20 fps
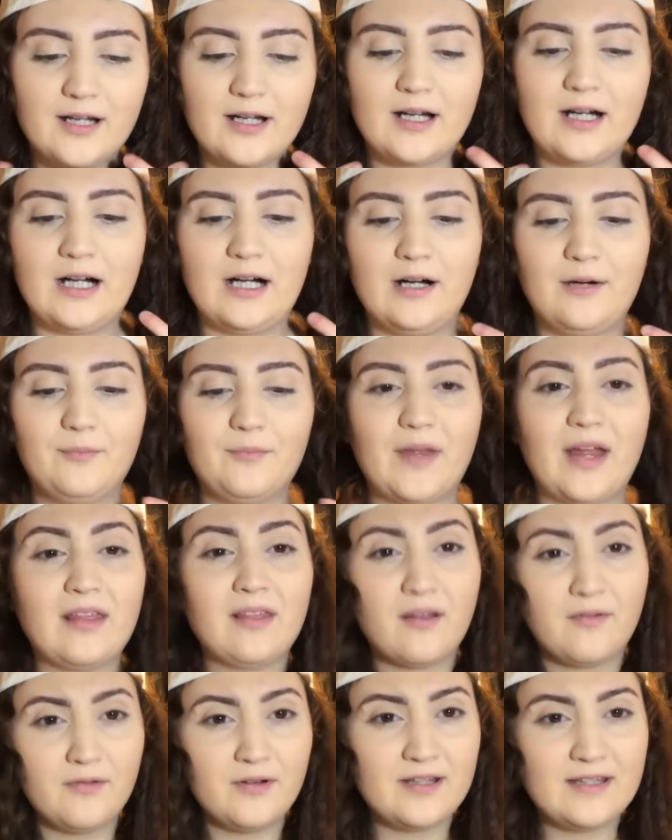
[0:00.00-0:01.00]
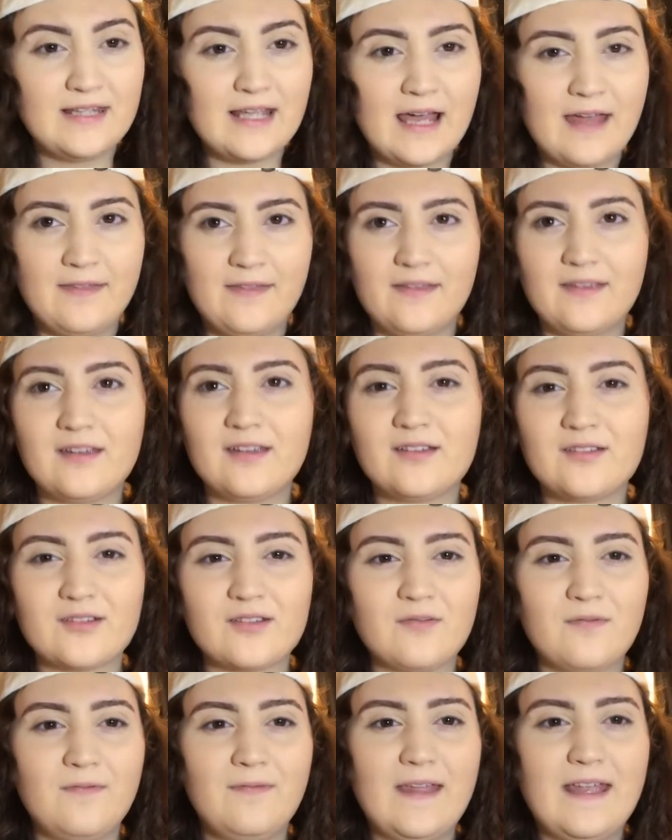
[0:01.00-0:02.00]
I love her to death.
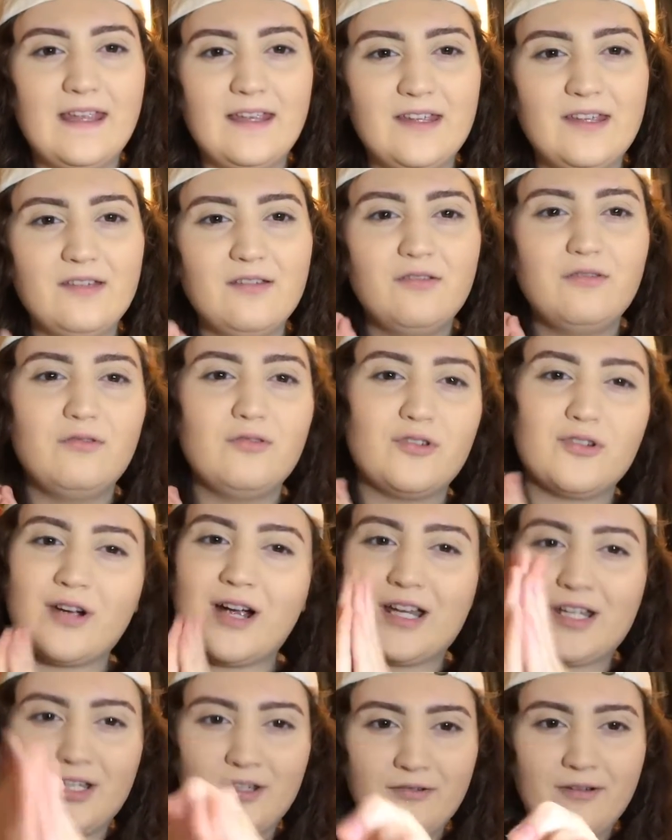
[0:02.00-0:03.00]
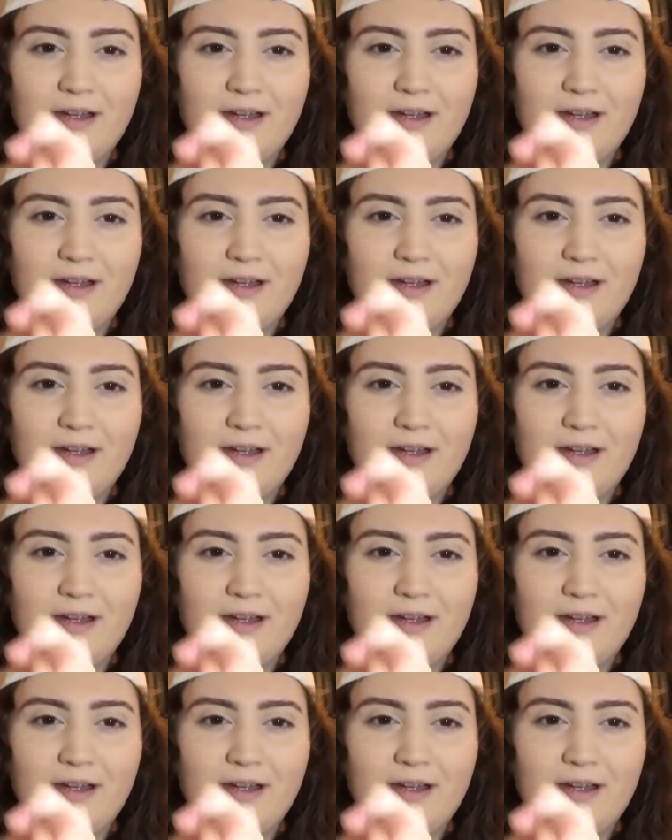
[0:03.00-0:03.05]
So thank you, Trashy